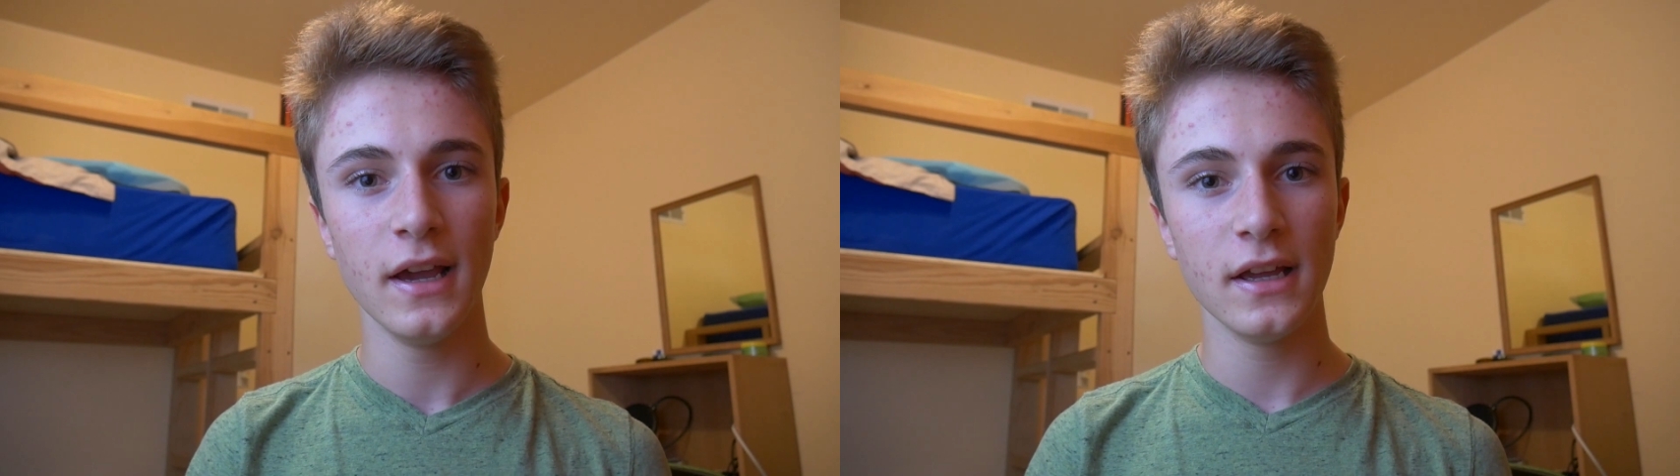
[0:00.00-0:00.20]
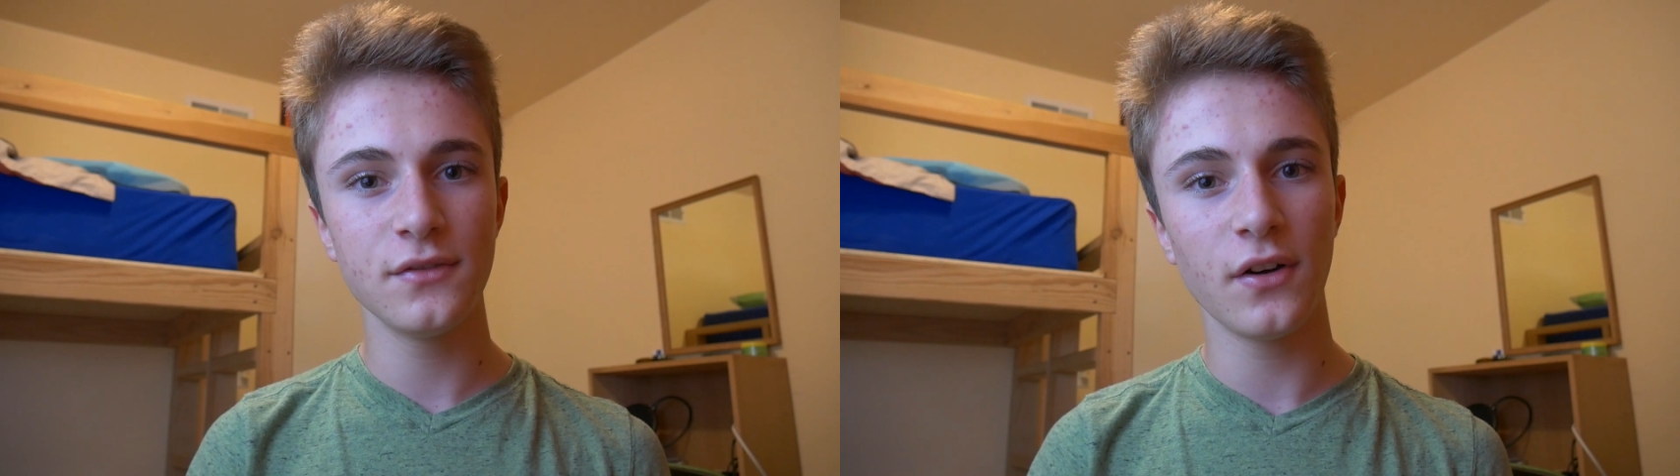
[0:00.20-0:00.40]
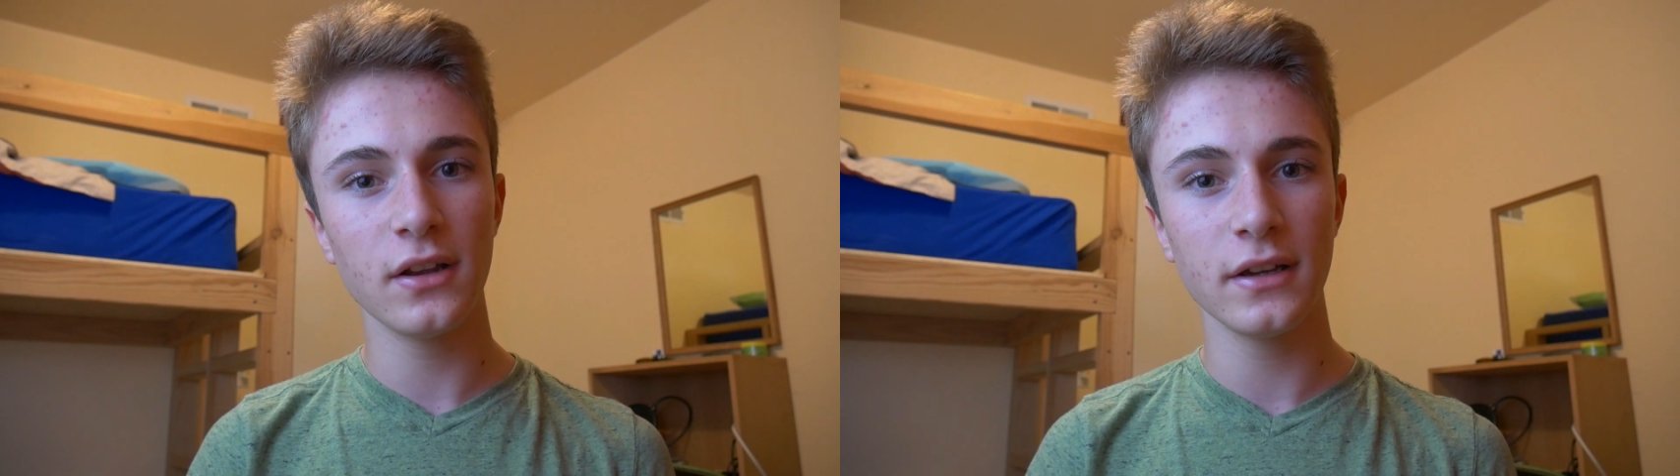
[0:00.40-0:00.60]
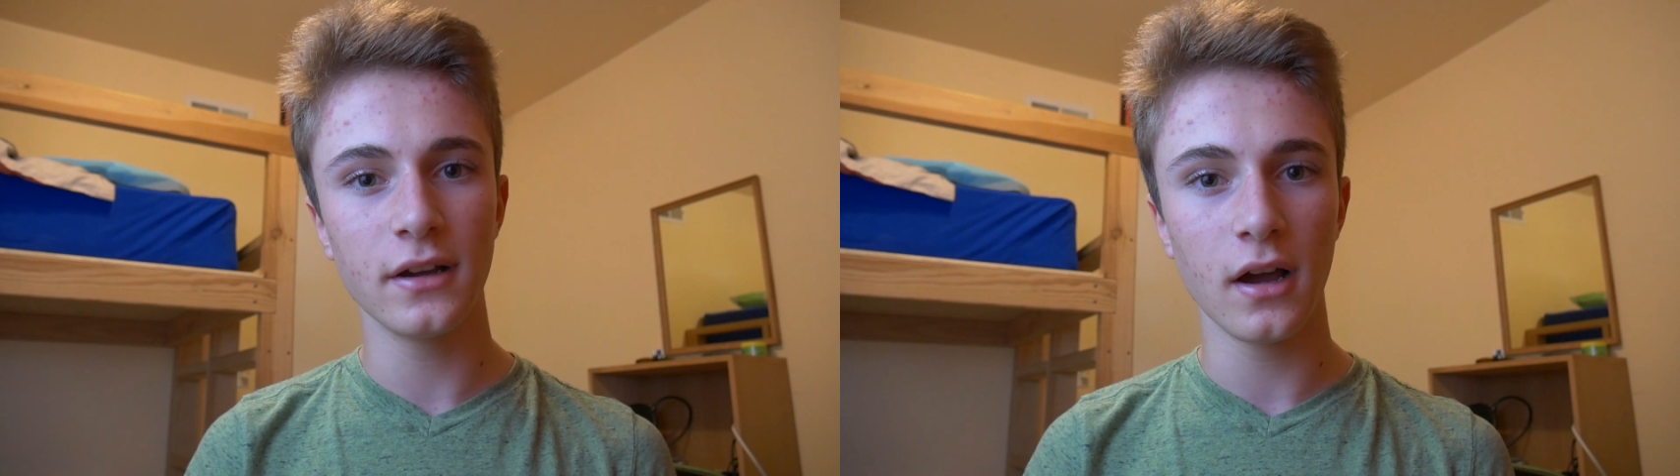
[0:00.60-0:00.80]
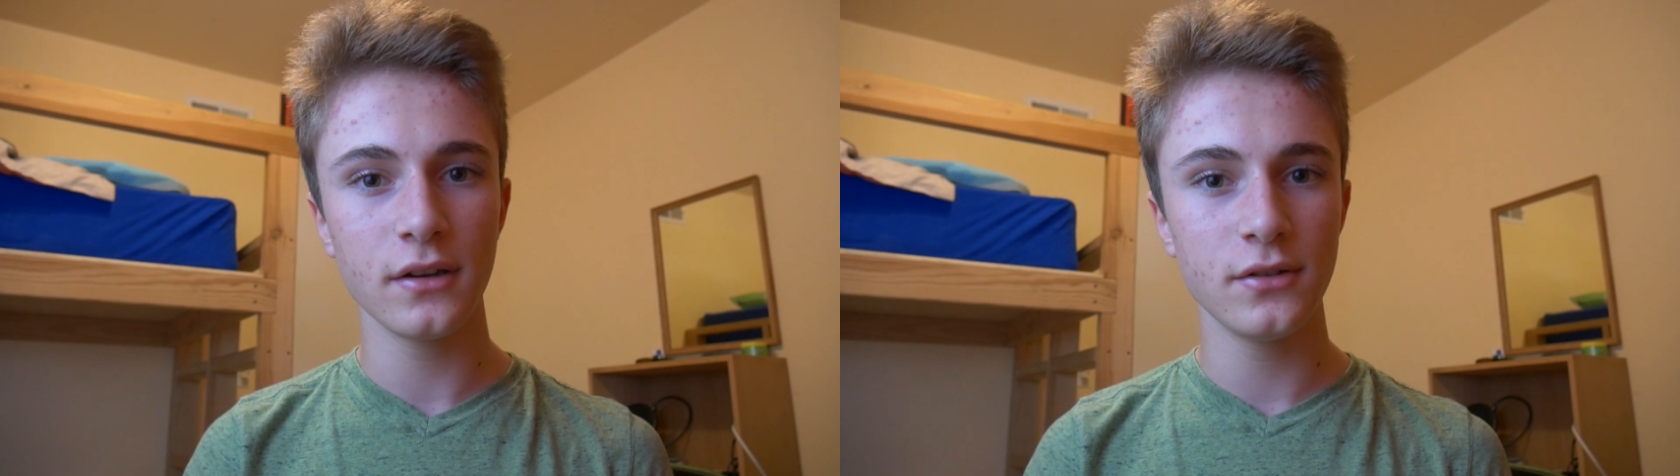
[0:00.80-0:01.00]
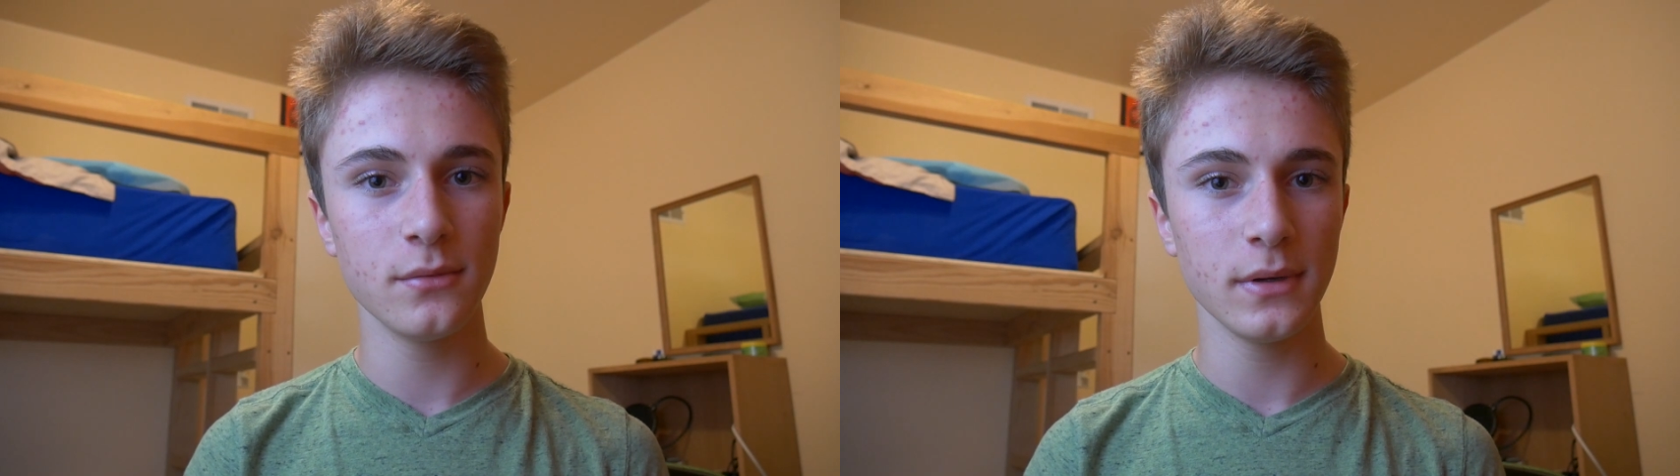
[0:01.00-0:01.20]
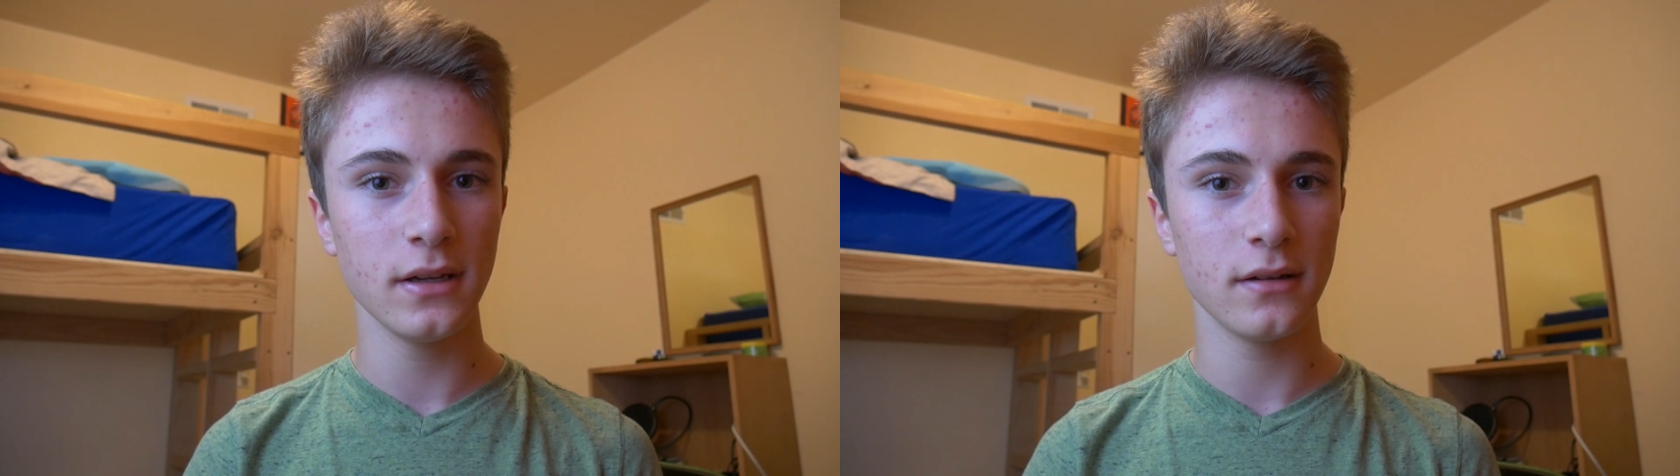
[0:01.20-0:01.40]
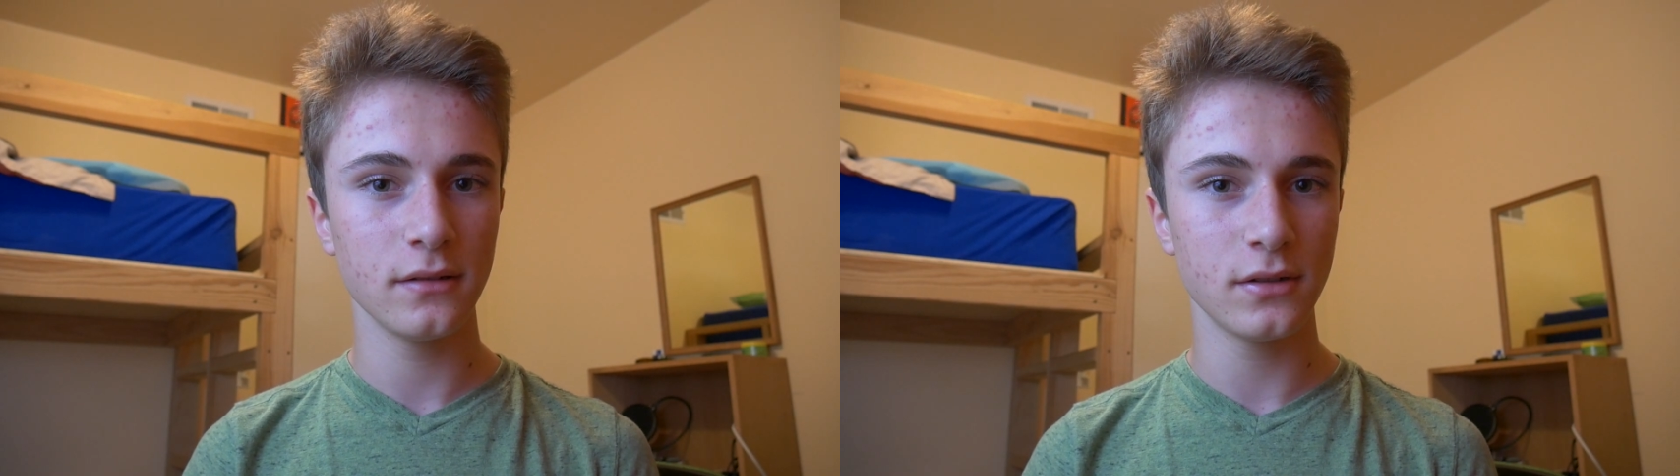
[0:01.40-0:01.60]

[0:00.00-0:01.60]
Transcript: it's finally gotten to me.